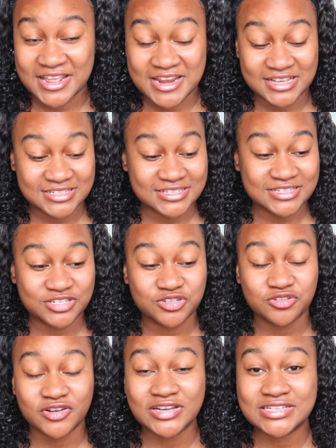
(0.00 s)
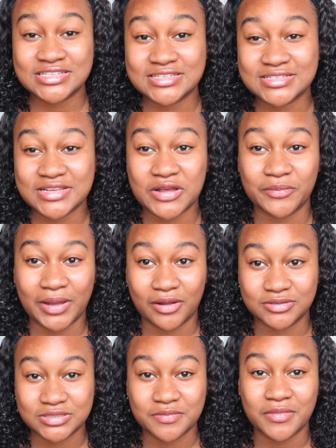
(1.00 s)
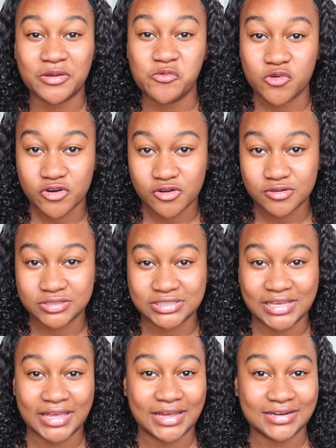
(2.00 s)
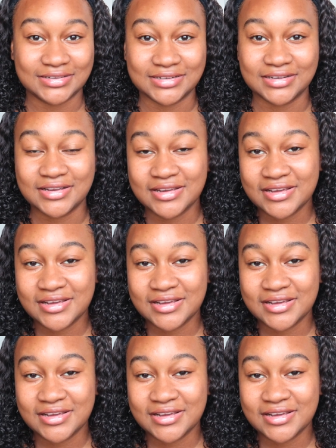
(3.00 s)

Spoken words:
an existential crisis about my world, and